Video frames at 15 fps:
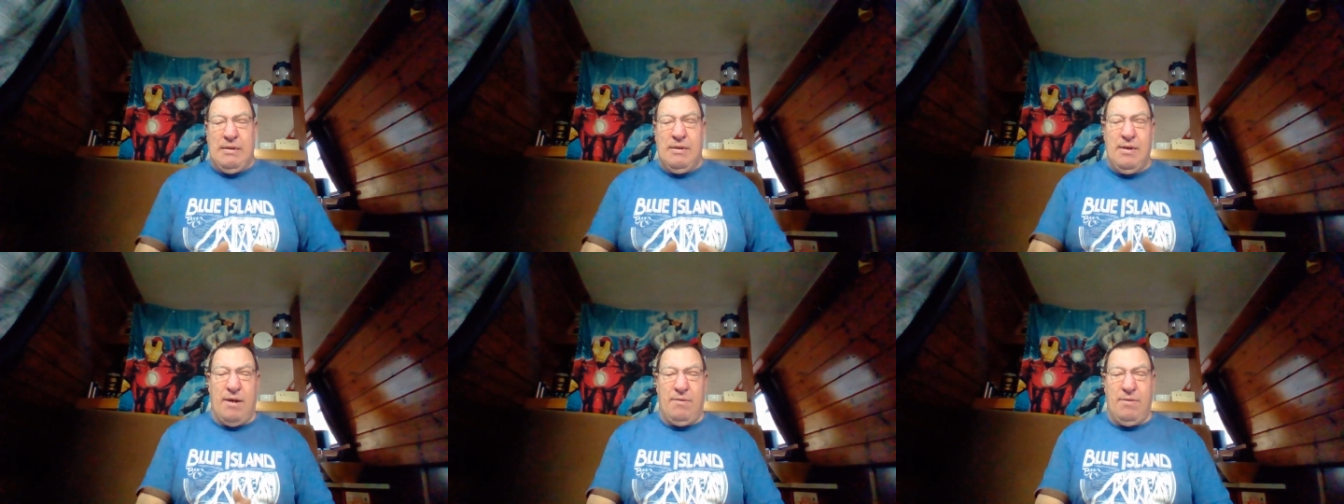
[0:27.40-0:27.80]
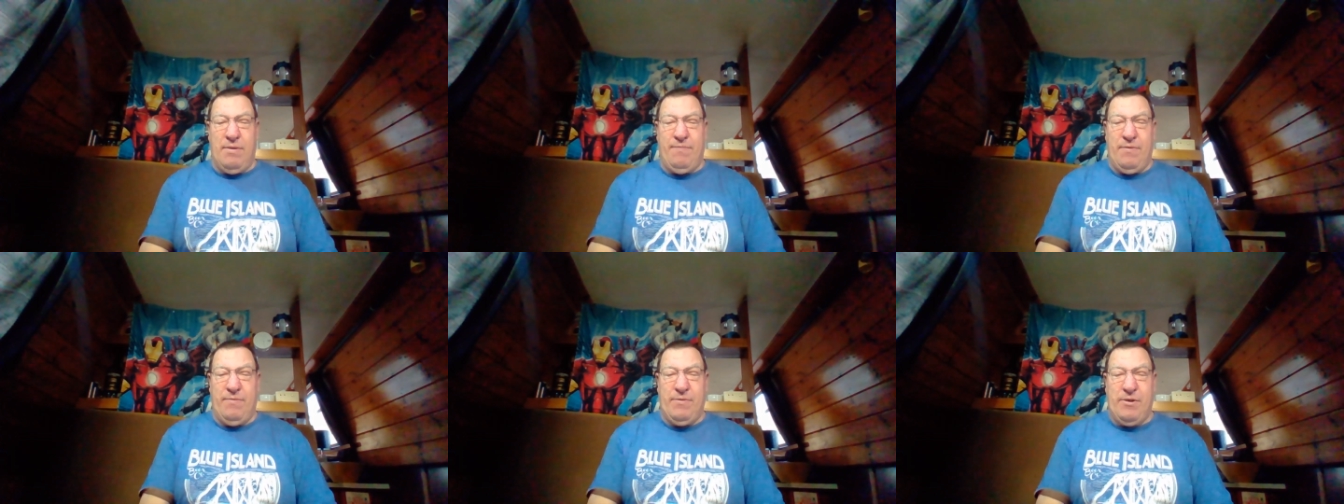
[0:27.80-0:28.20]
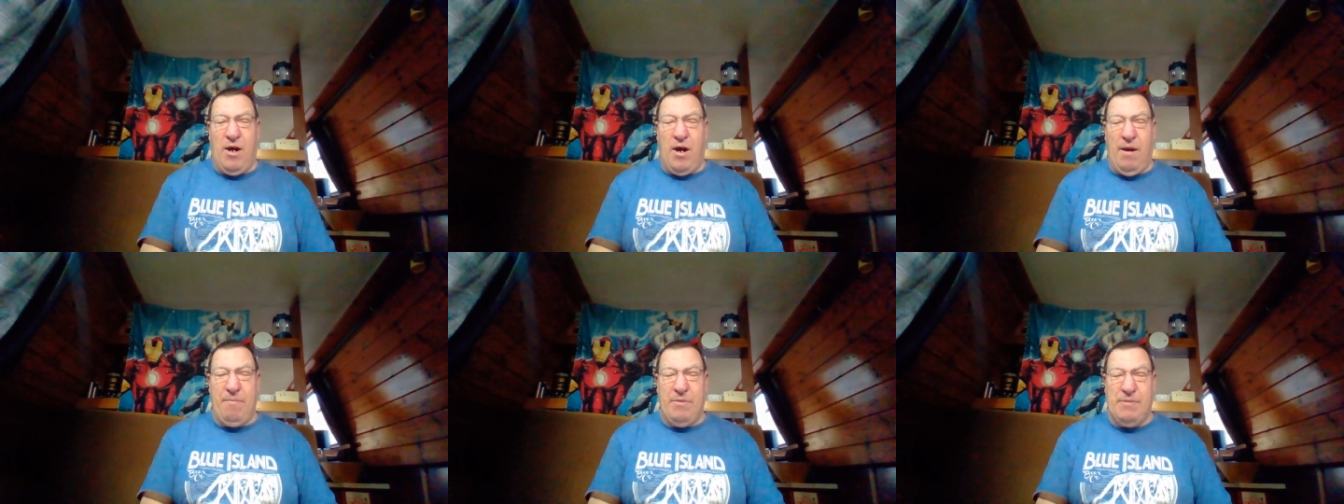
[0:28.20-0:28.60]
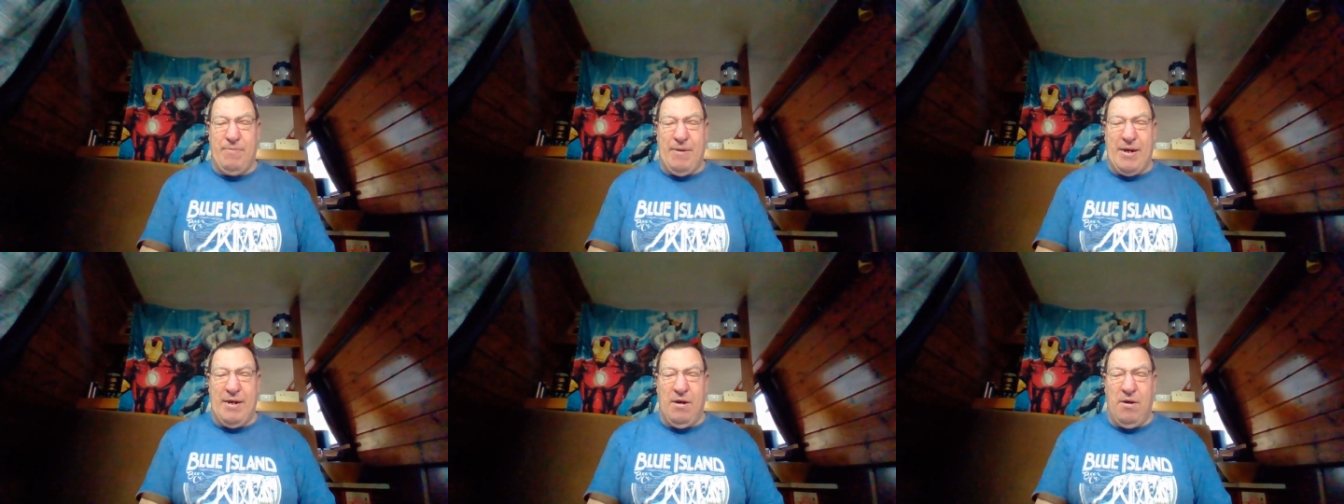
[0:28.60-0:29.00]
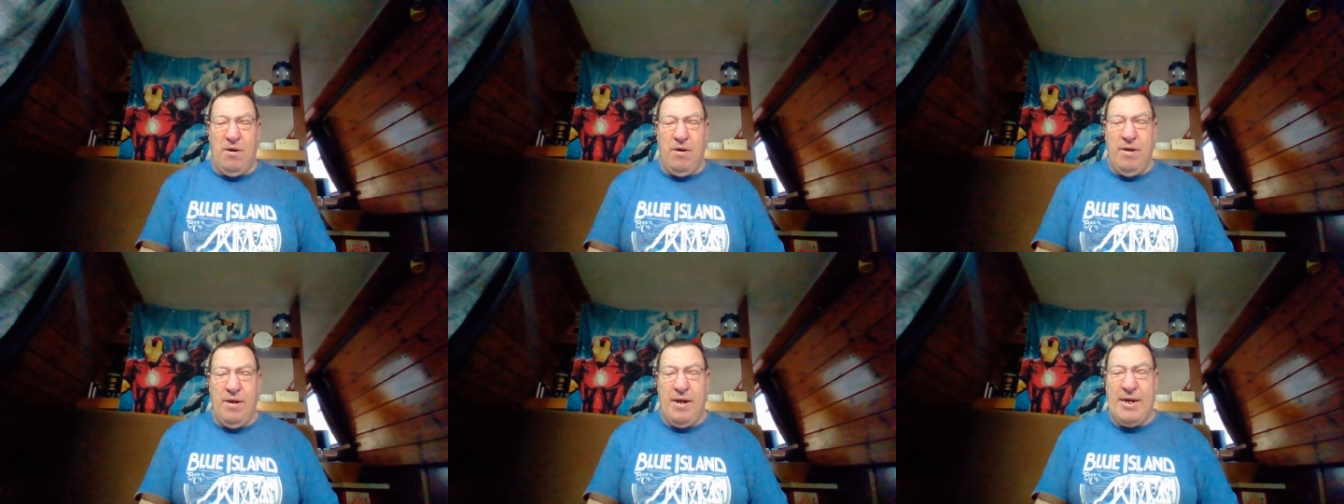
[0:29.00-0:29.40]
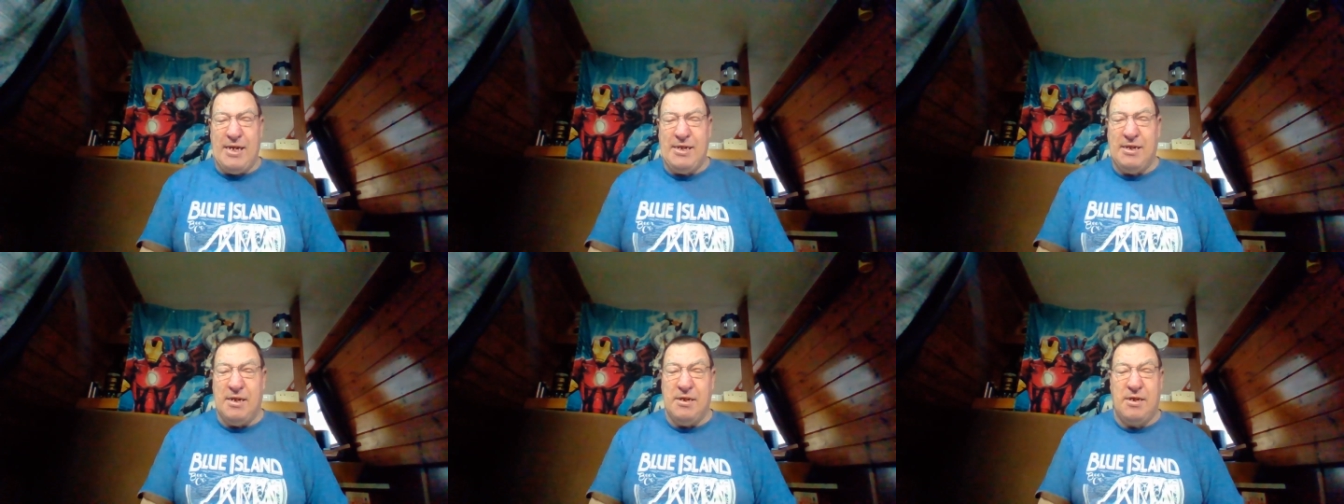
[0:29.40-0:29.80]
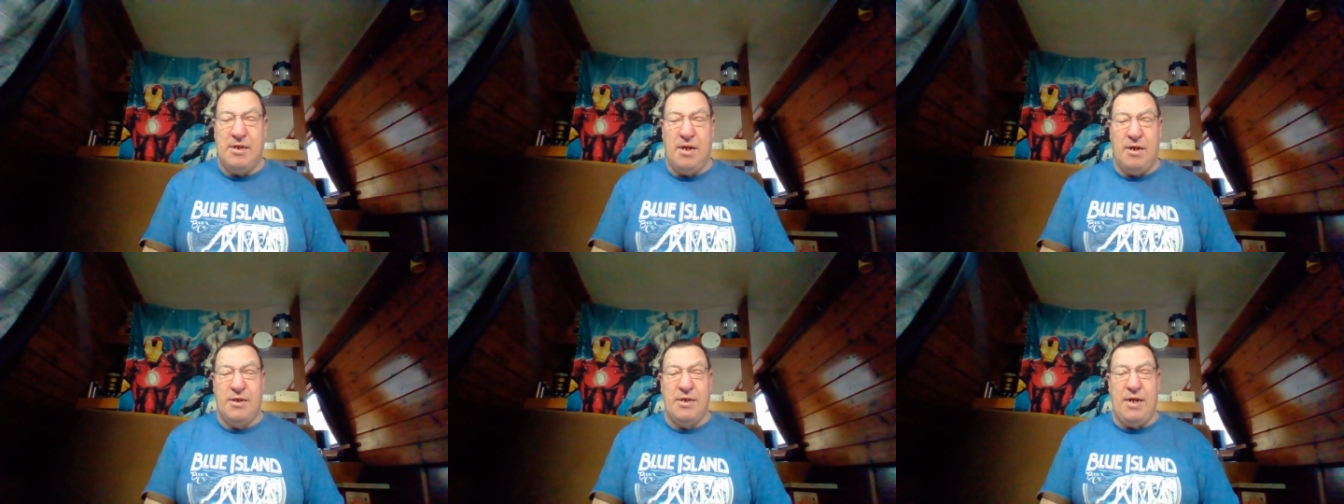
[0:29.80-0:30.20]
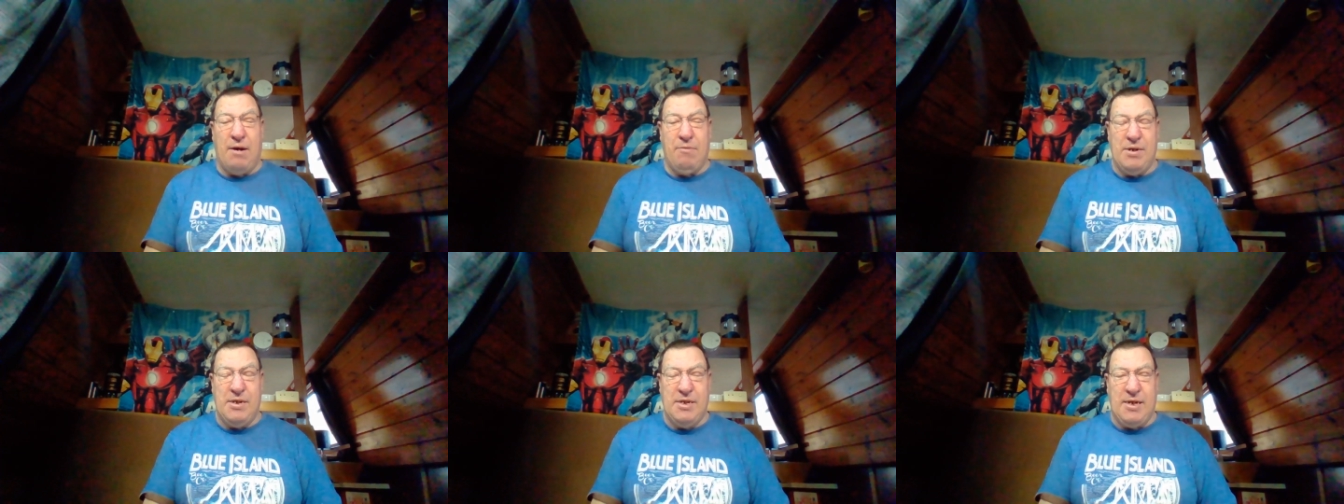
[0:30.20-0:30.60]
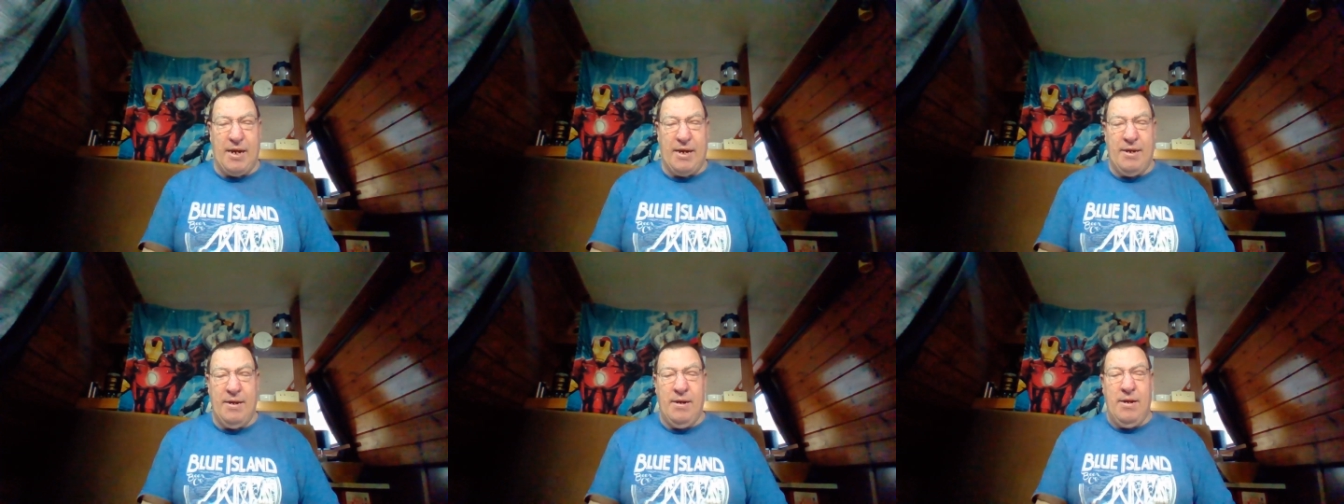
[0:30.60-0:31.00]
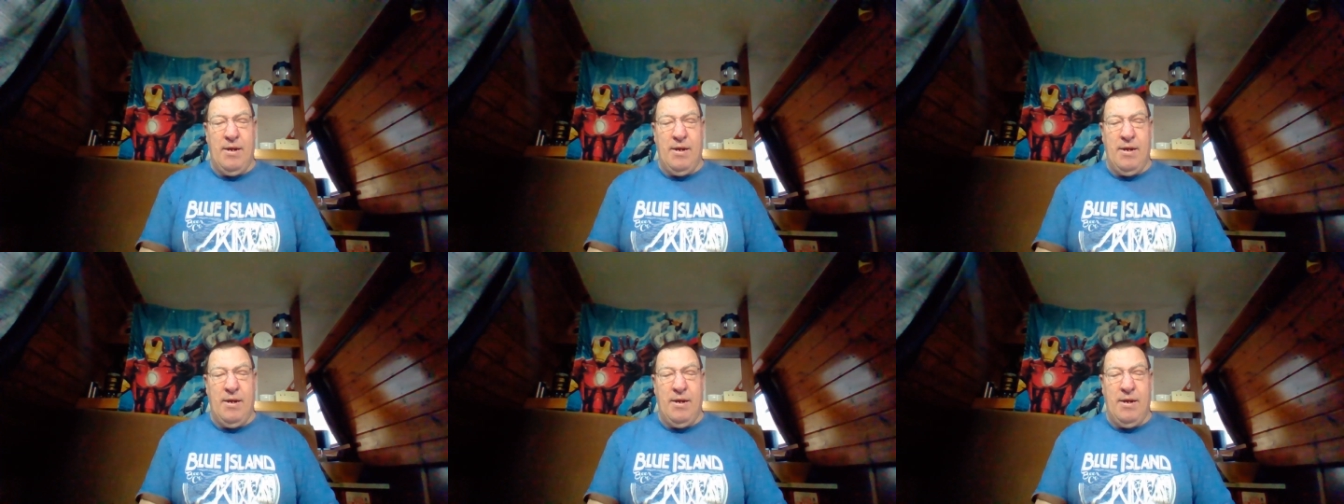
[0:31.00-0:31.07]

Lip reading: time has been an essence, shall we say.